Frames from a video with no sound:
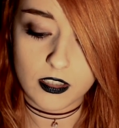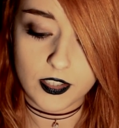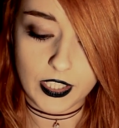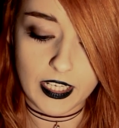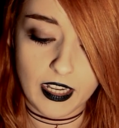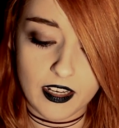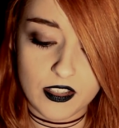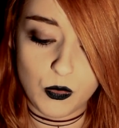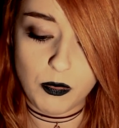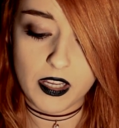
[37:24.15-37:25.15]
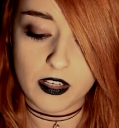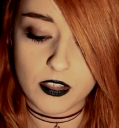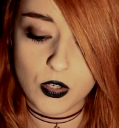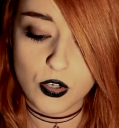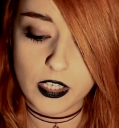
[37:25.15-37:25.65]
to getting into bed
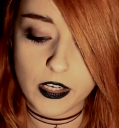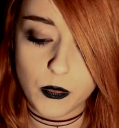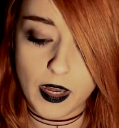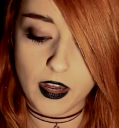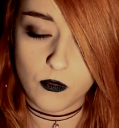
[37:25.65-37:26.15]
is usually quick